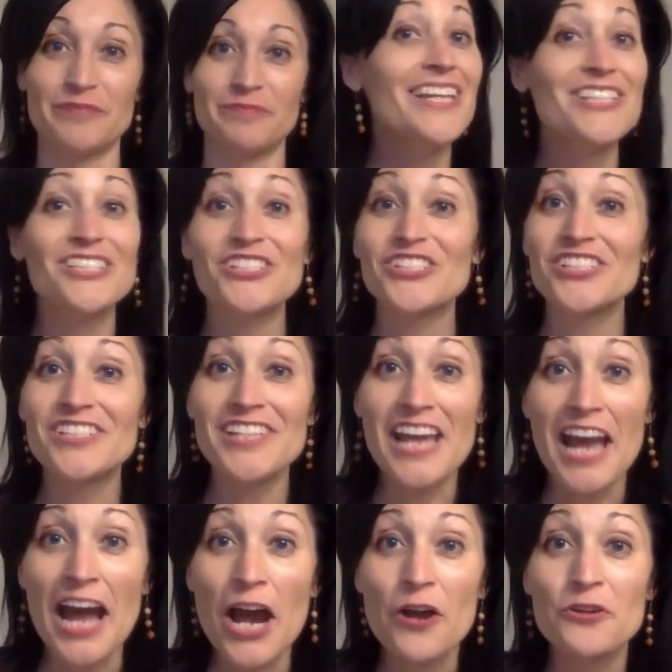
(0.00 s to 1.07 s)
It's just
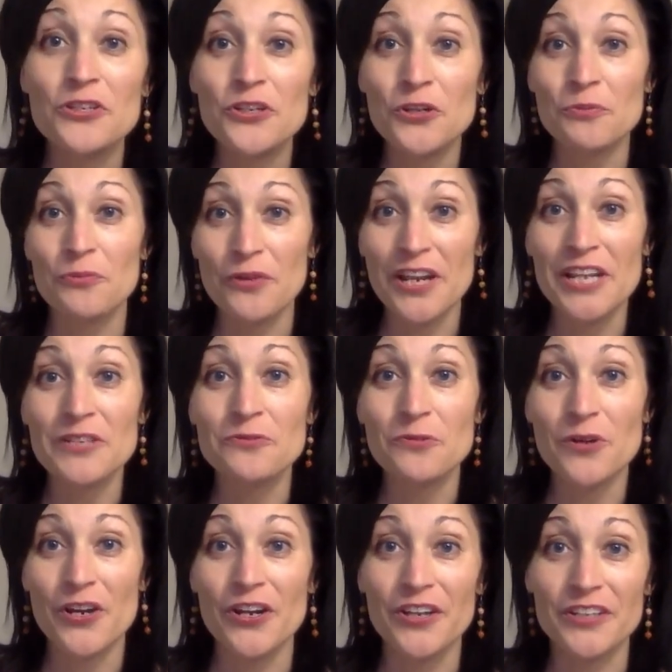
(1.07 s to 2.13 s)
how your brain
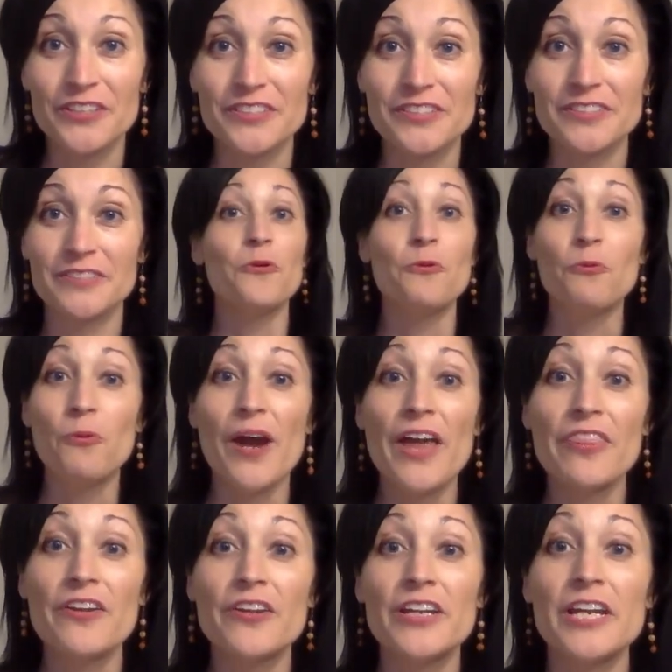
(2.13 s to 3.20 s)
works.
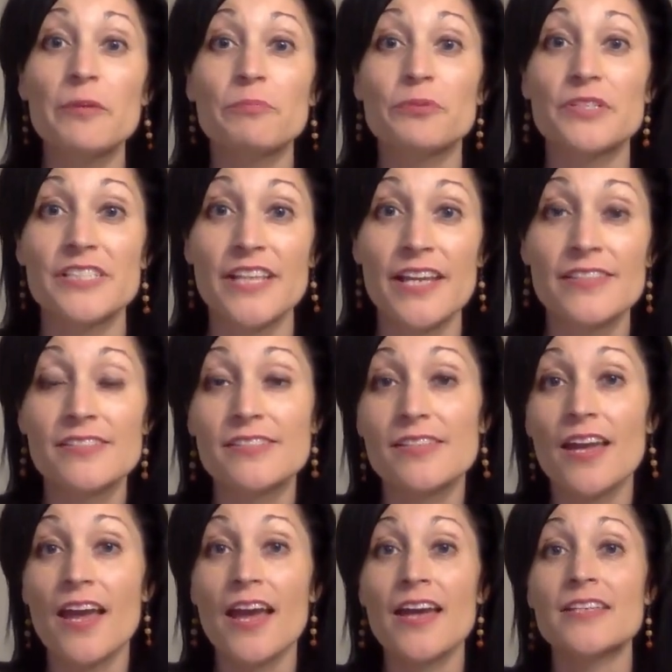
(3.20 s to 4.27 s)
Whether it presents
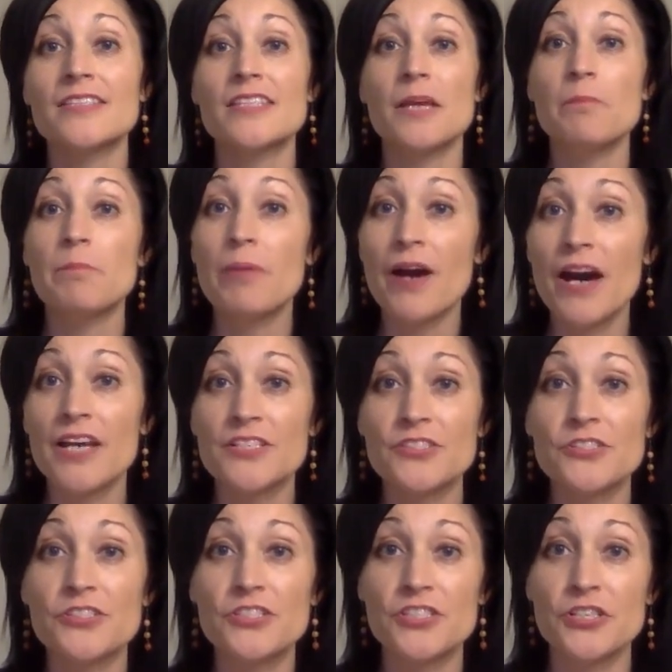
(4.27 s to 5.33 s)
as
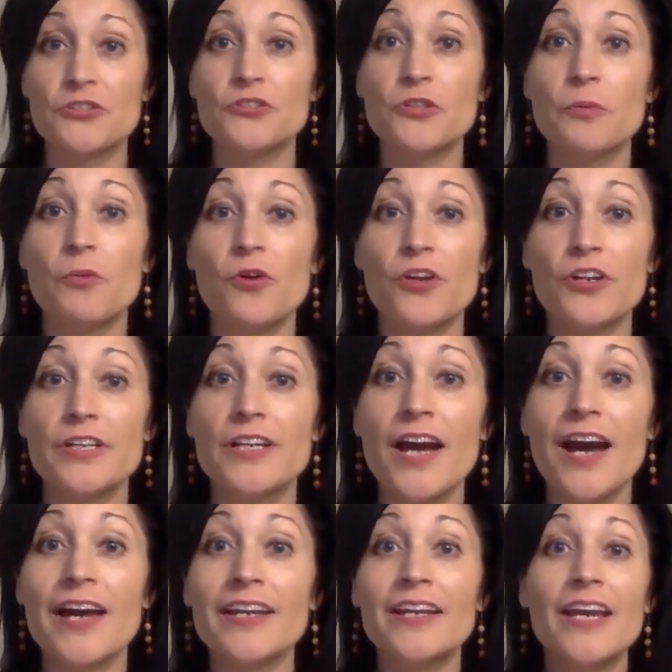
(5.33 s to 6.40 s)
imposter syndrome or
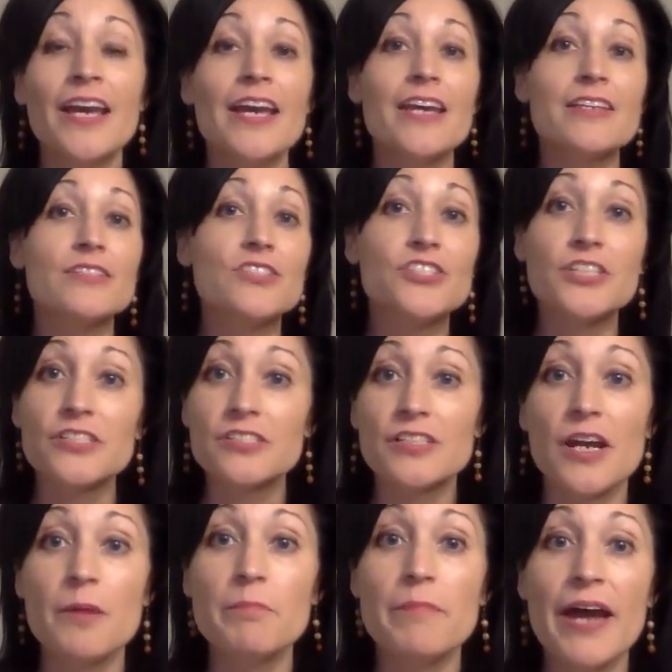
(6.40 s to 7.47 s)
not is just
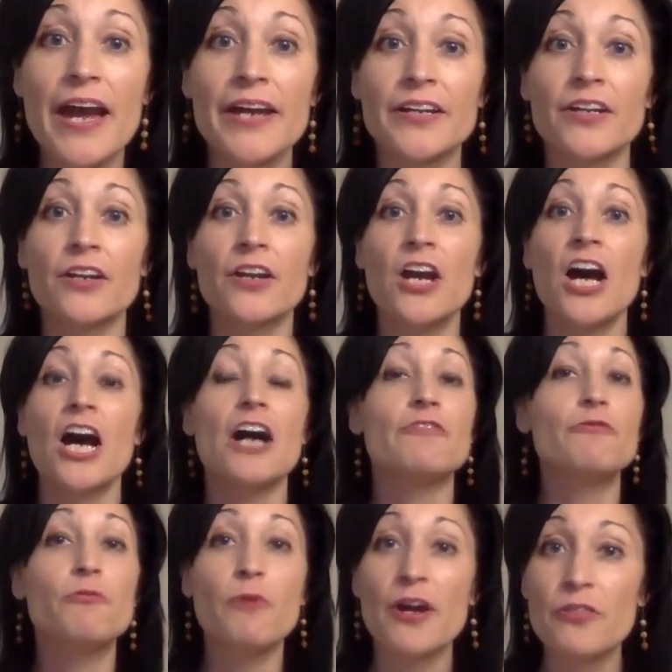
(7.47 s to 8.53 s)
a matter
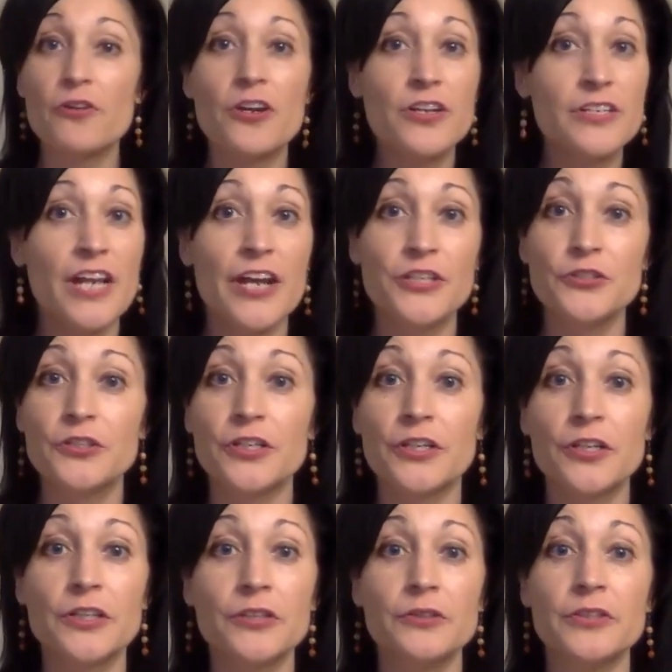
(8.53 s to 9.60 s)
of whether or not you
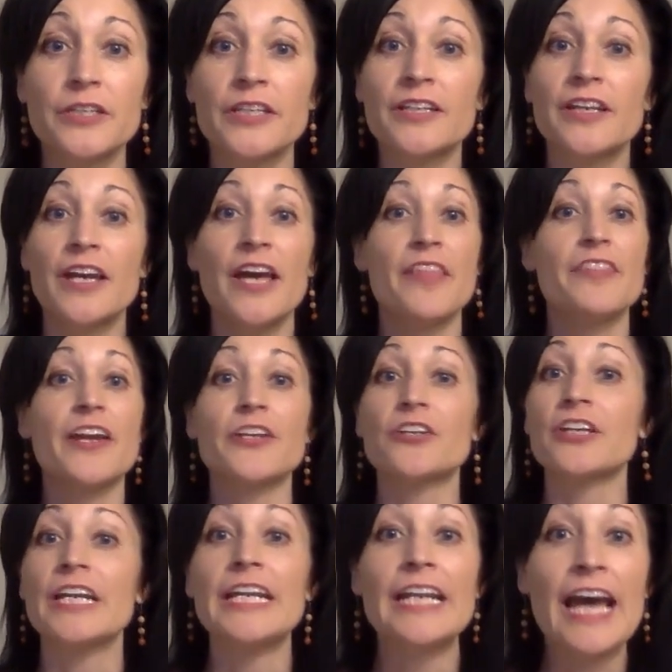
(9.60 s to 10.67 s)
concluded that you're
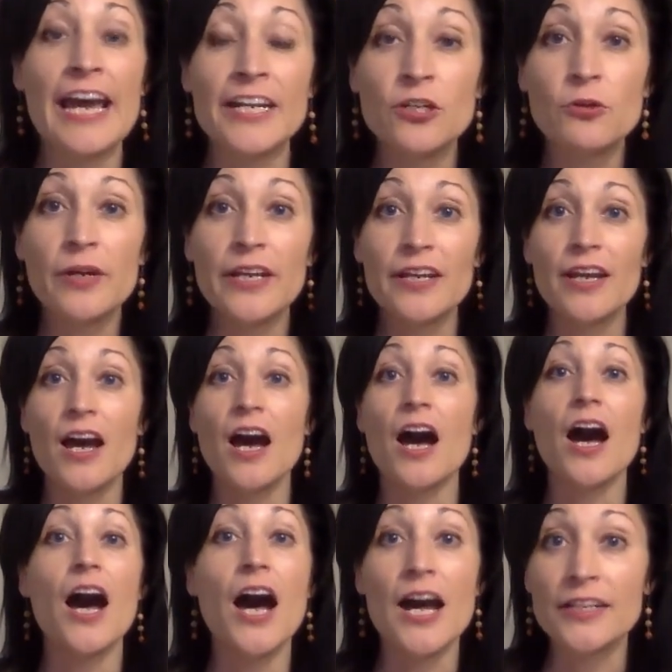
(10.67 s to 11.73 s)
inadequate,
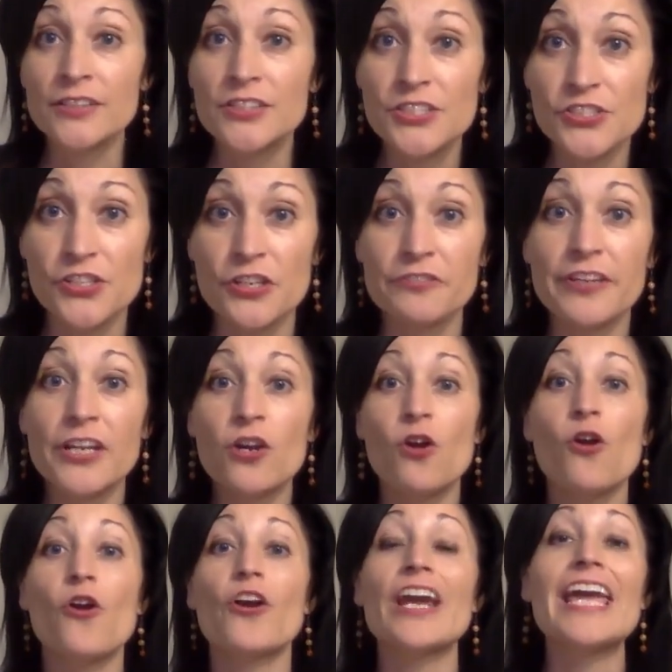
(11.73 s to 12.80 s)
undeserving,
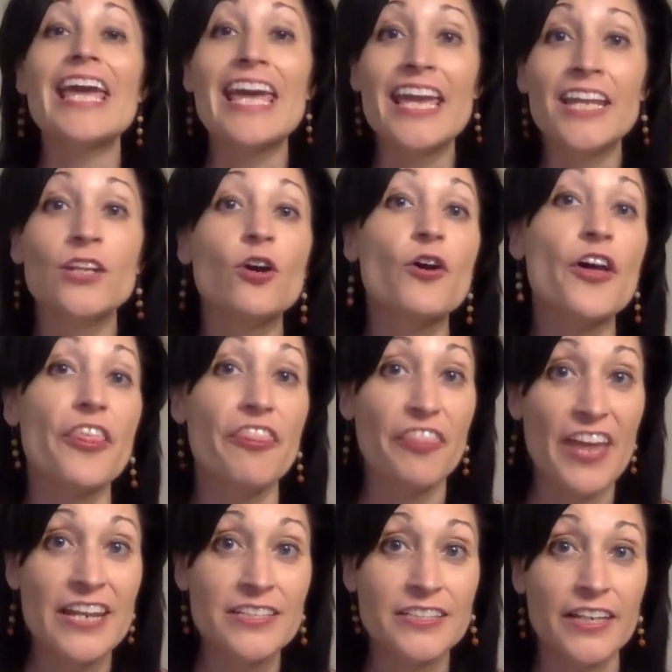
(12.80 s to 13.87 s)
or
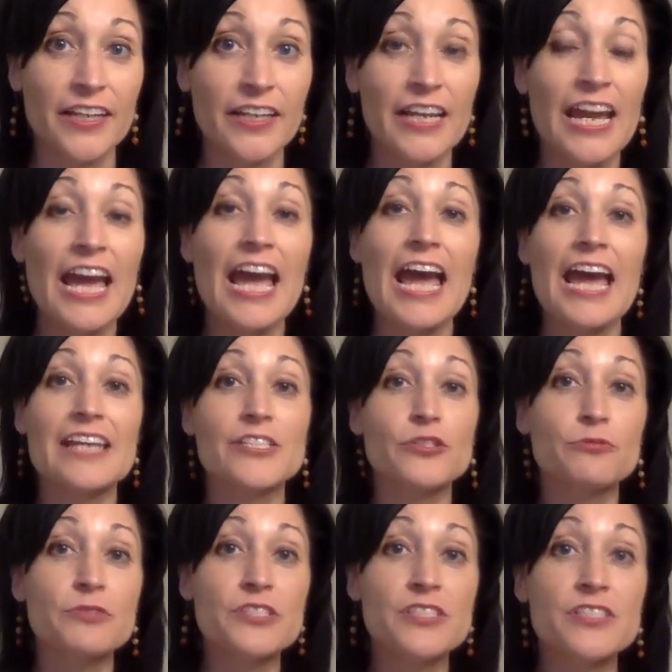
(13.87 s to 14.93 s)
inauthentic as a
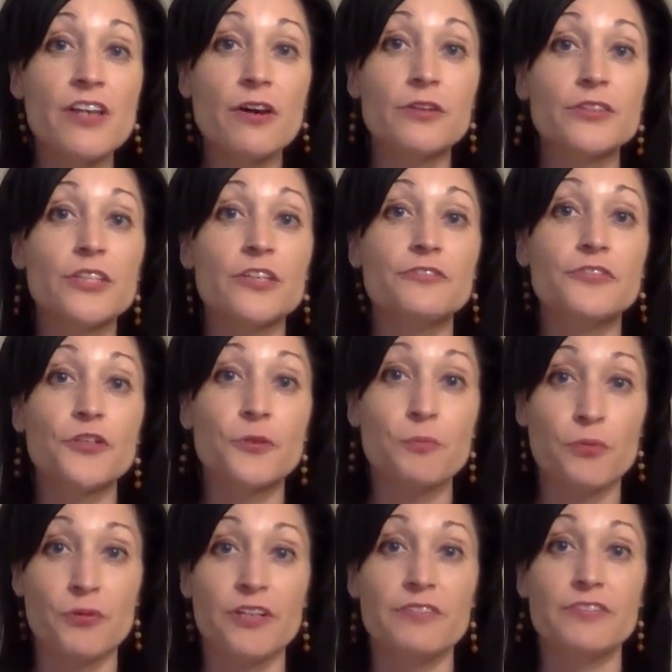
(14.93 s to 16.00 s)
result of your
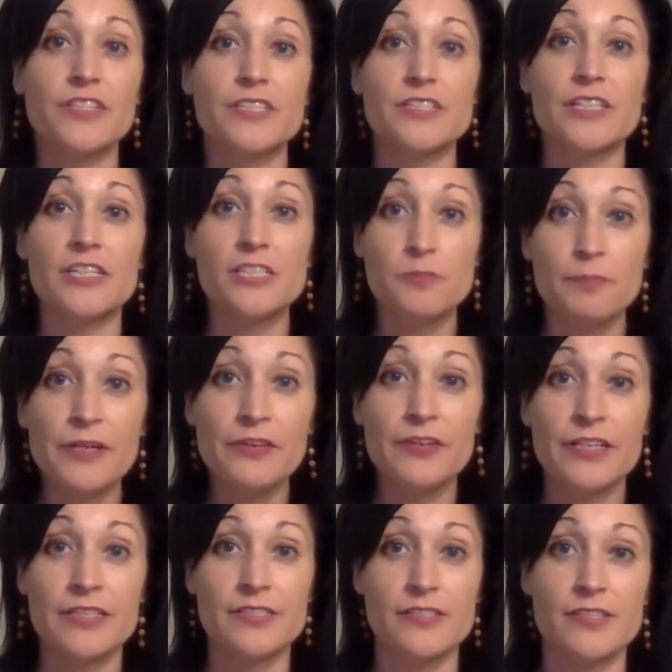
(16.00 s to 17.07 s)
previous
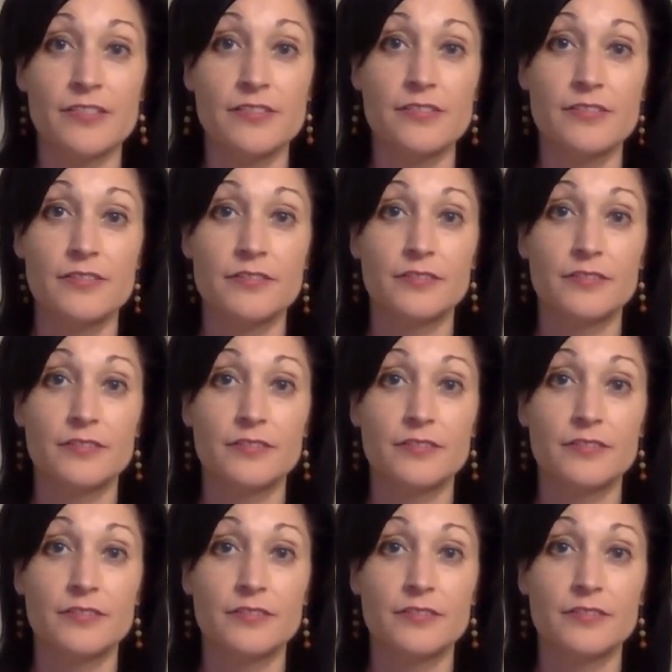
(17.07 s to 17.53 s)
experiences.